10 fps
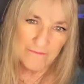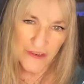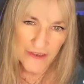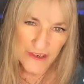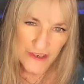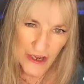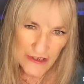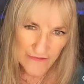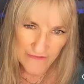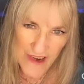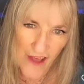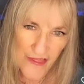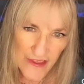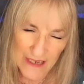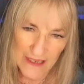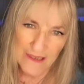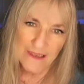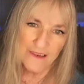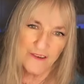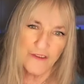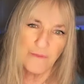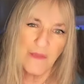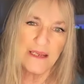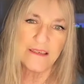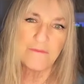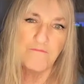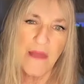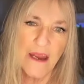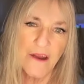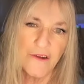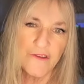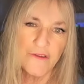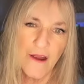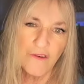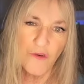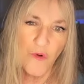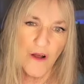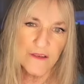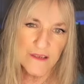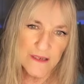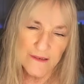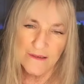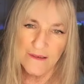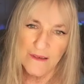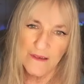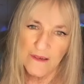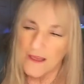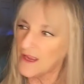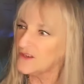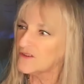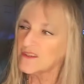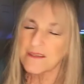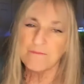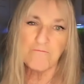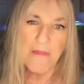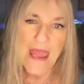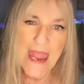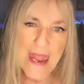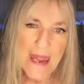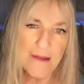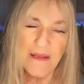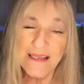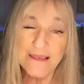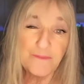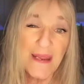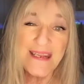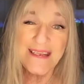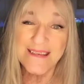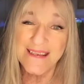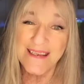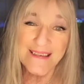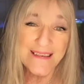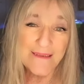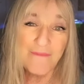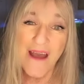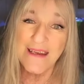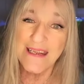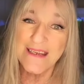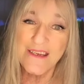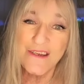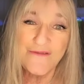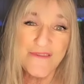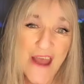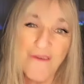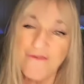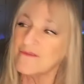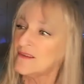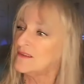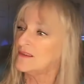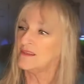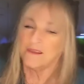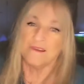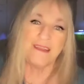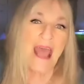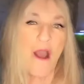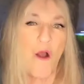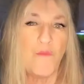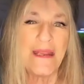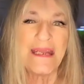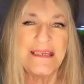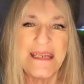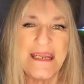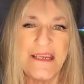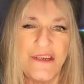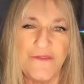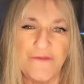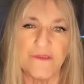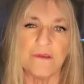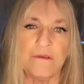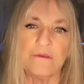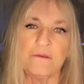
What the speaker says: You're a judge of nothing. You're the biggest beggar there ever was. And you're just mad because pizza gets some money and you don't. And I hope it continues.